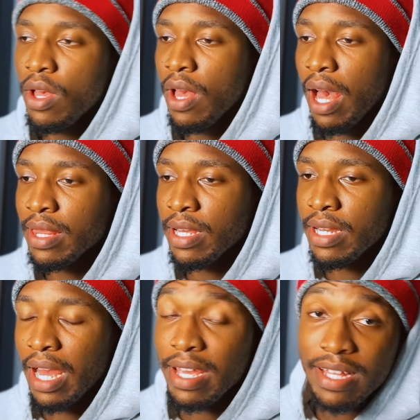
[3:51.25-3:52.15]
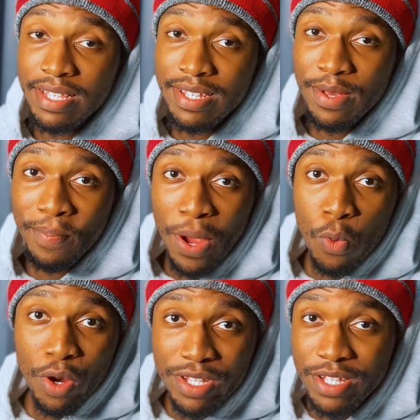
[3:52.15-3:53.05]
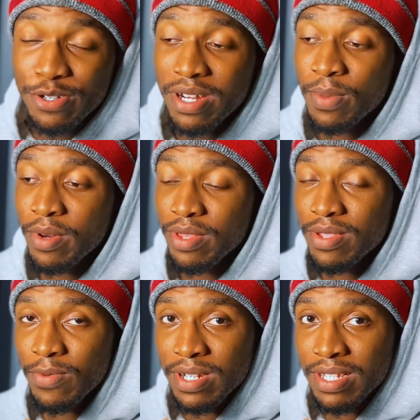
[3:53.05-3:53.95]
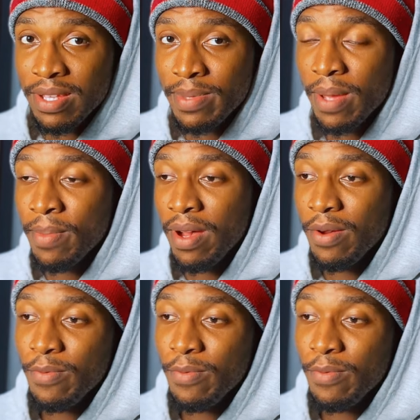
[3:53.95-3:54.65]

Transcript: and then I hit my worst trading month, which is September,